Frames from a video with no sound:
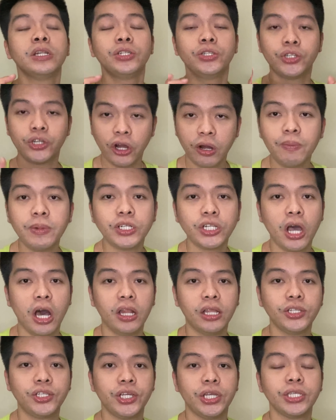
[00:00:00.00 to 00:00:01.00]

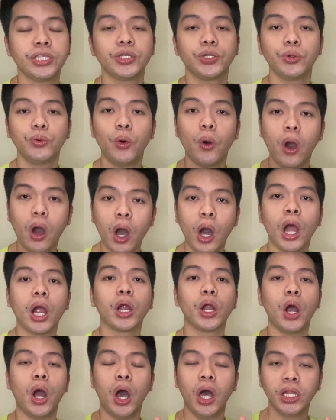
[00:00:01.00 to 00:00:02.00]
dermatologists who are
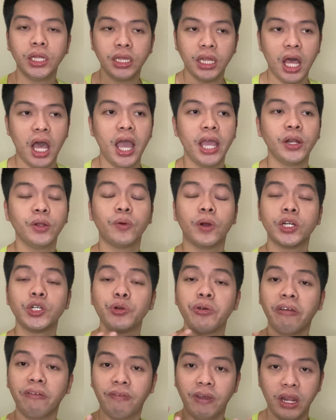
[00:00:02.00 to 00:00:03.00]
online, who are
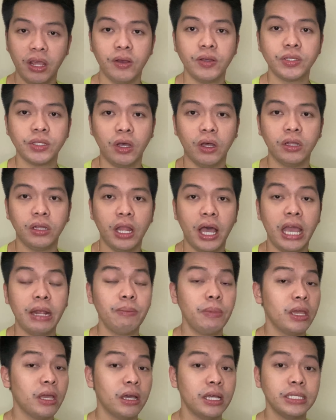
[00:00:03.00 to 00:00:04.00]
doing videos online
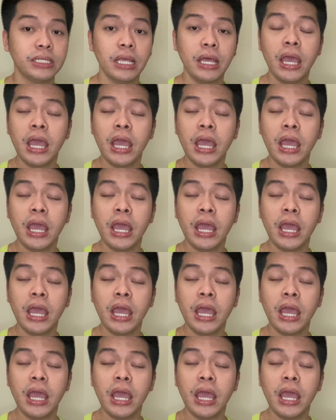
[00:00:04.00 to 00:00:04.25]
because